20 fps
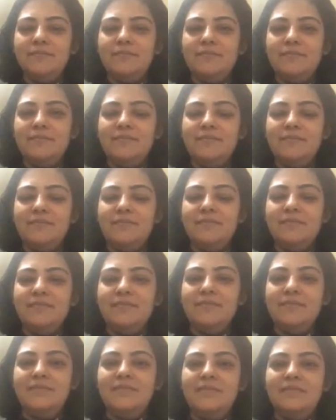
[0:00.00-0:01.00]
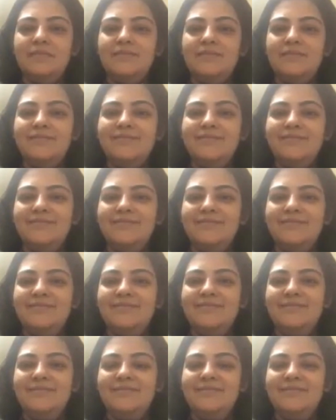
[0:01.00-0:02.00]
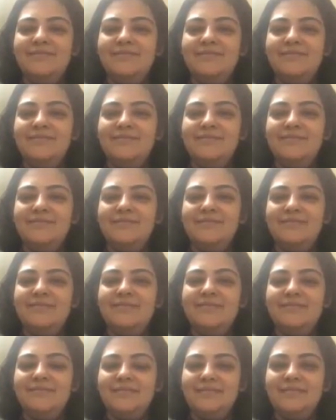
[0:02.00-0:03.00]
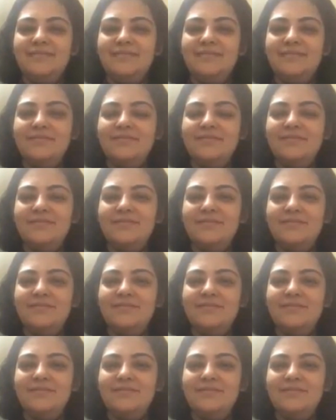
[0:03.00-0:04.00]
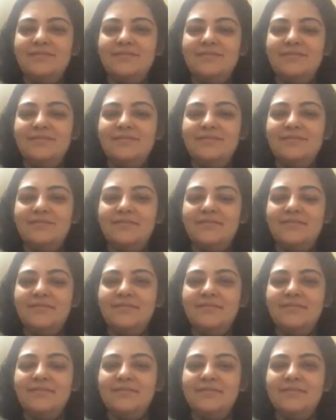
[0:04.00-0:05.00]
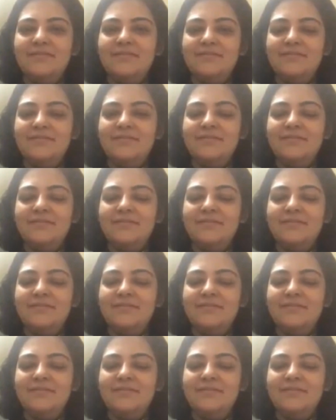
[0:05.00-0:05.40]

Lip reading: (not speaking)